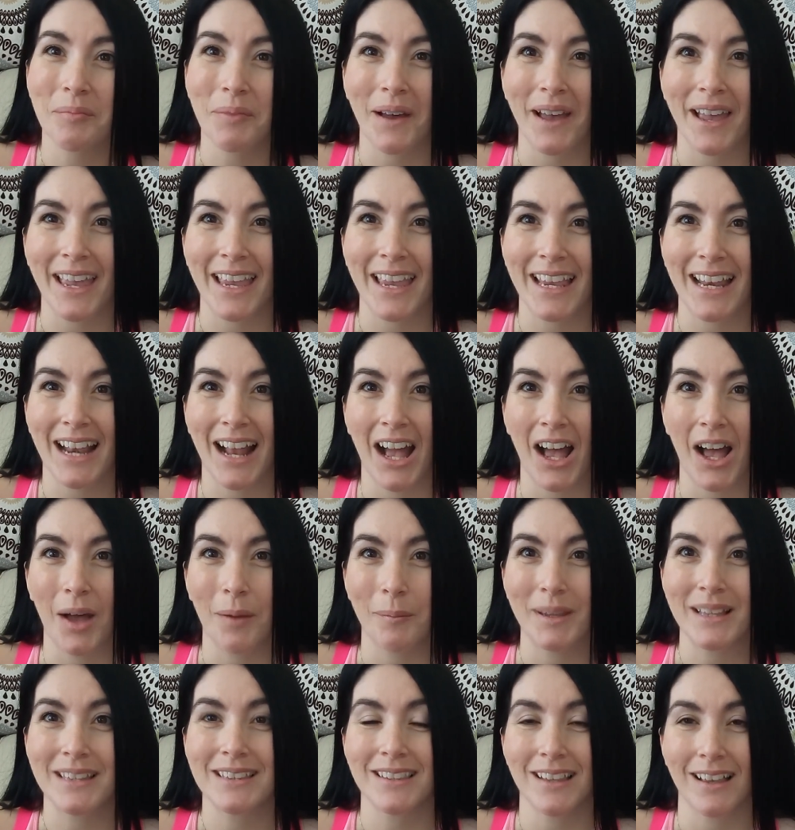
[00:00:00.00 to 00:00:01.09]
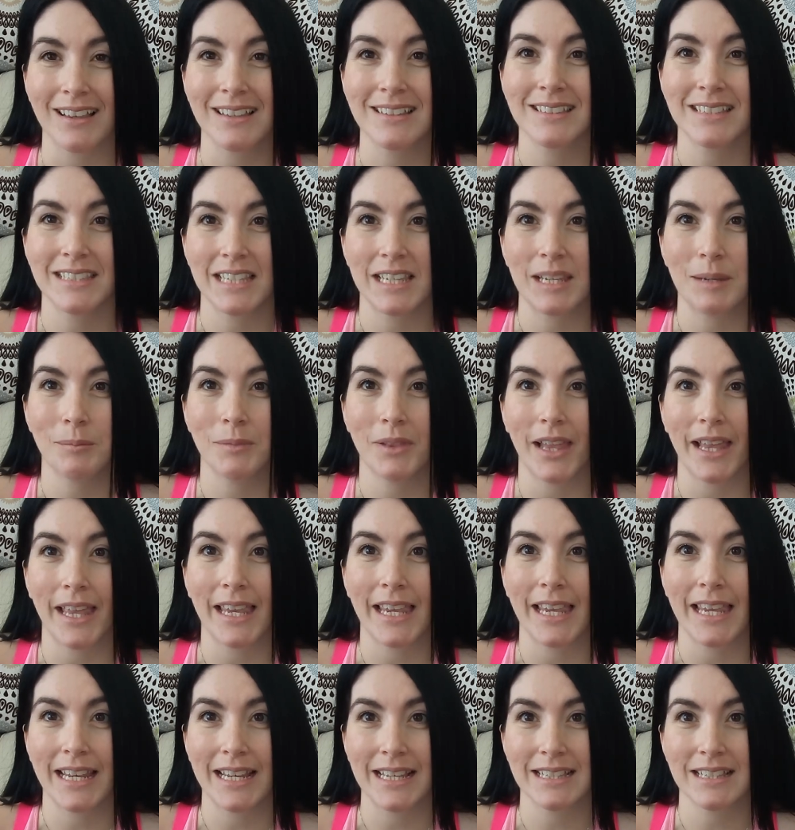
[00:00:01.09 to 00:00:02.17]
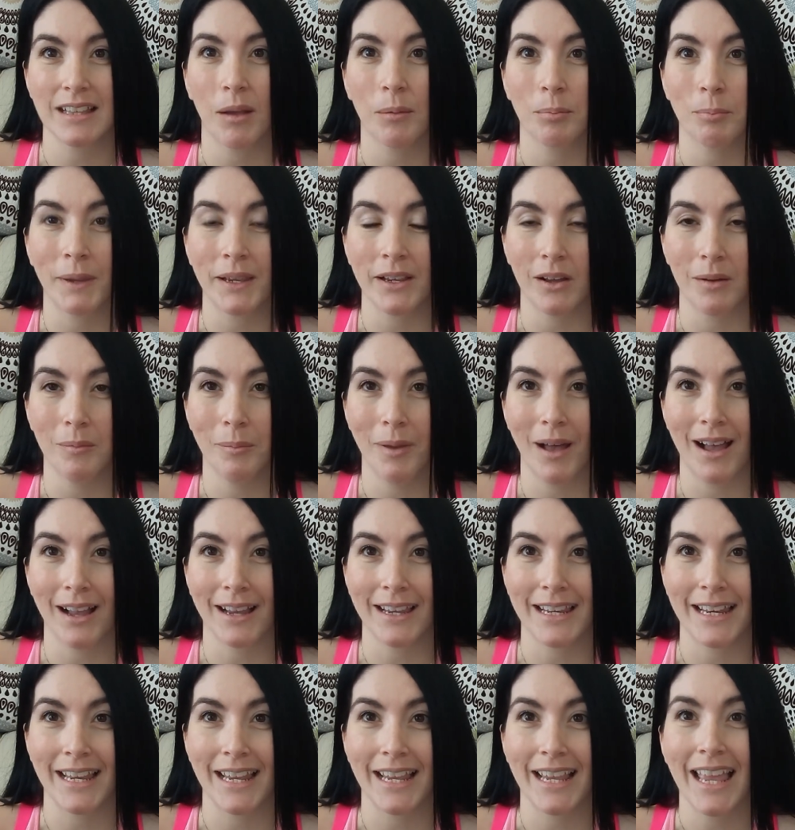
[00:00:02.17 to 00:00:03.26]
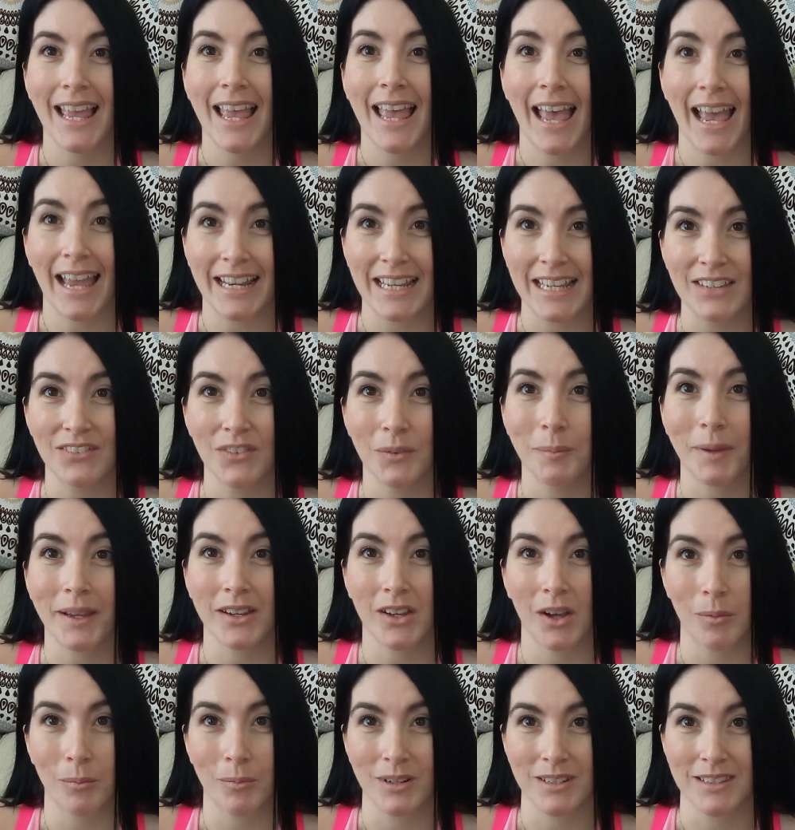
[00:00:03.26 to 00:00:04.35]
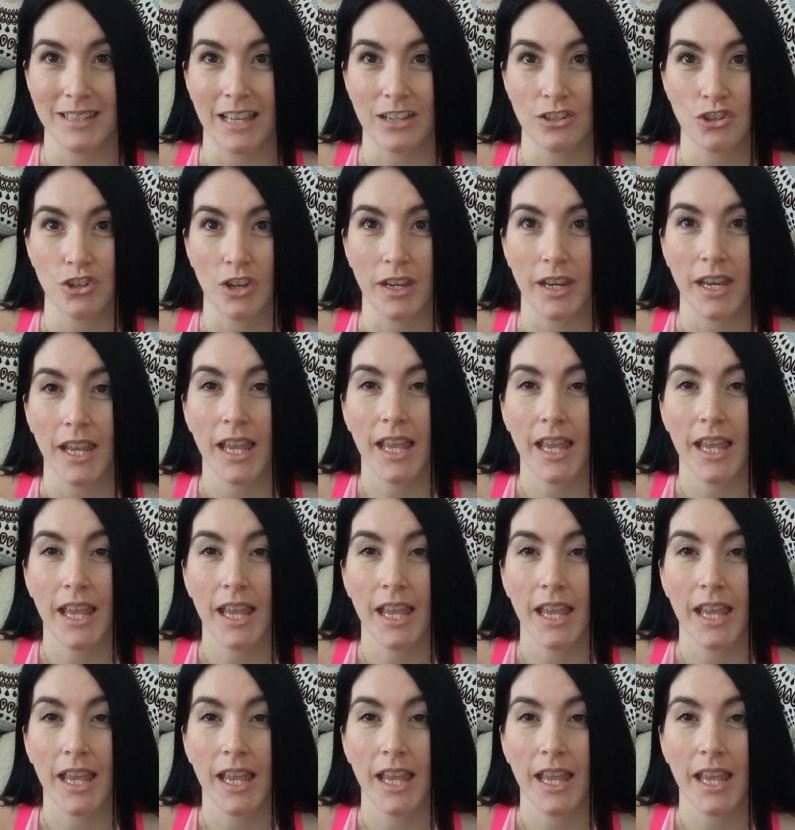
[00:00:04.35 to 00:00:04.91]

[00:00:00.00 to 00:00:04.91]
but it does seem like it has helped my gum pocketing and even my gum recession.